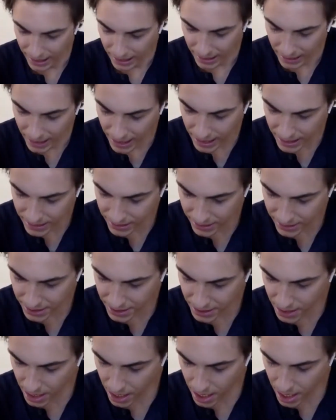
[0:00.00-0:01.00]

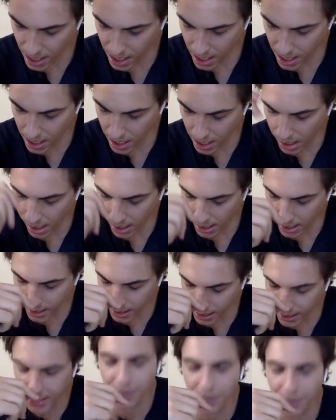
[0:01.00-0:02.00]
Let's
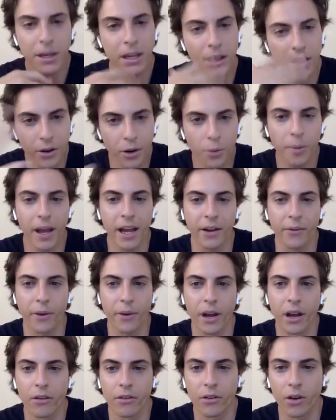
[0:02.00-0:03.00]
give me a little
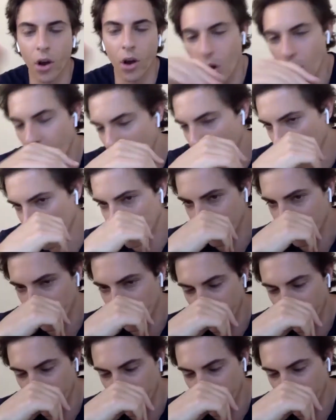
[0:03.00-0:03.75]
background on